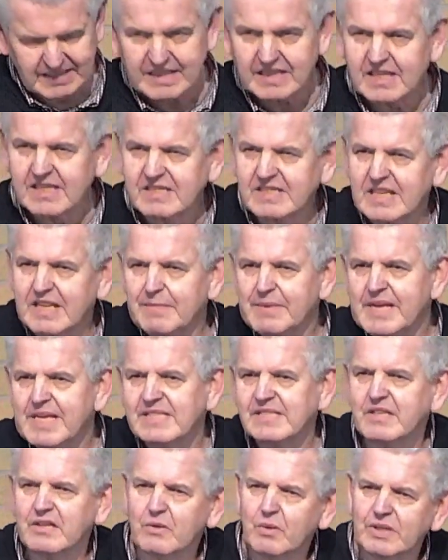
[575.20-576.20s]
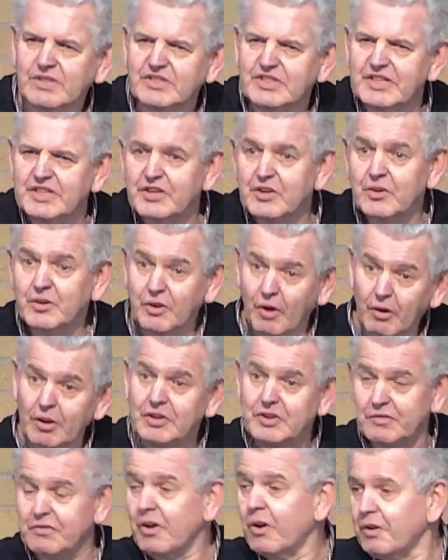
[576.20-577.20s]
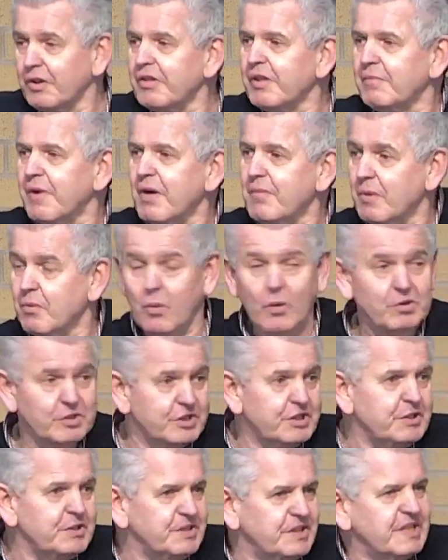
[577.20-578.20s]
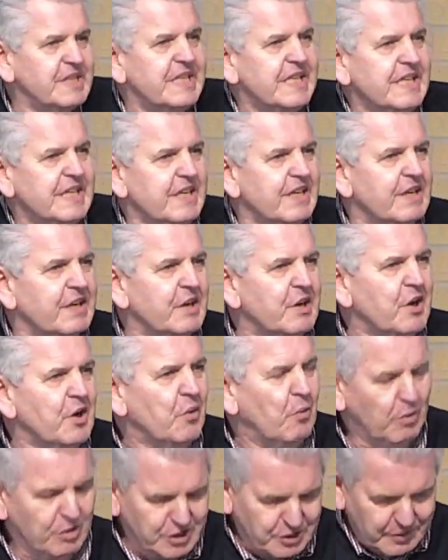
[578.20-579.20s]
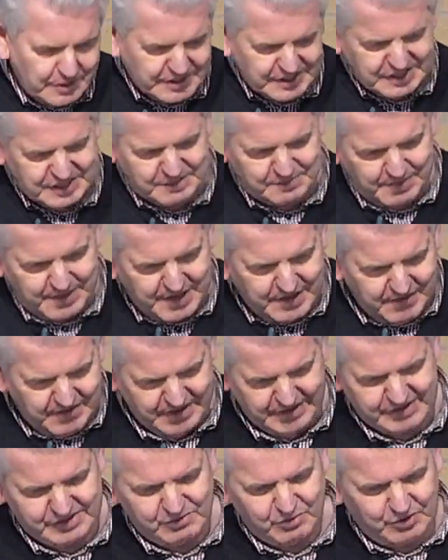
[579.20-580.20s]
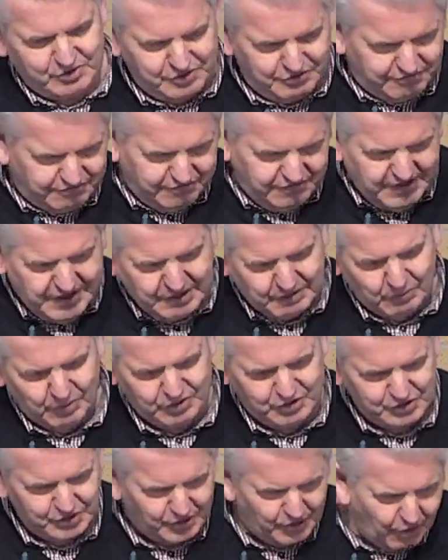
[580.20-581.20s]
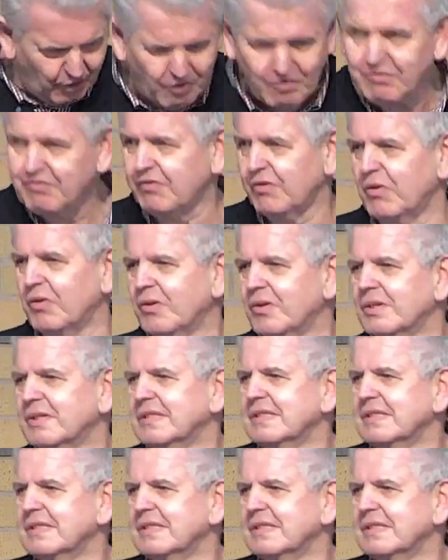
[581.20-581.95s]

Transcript: So let me ask you a question. In your knowledge of God at the moment, what do you see? What do you experience? What do you feel? What do you long for?